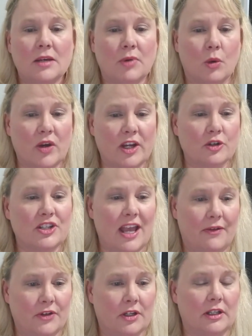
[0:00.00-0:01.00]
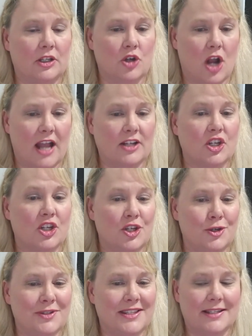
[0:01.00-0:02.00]
But we are definitely trying to
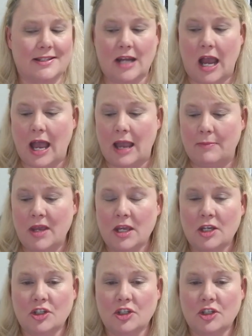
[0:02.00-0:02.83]
use this time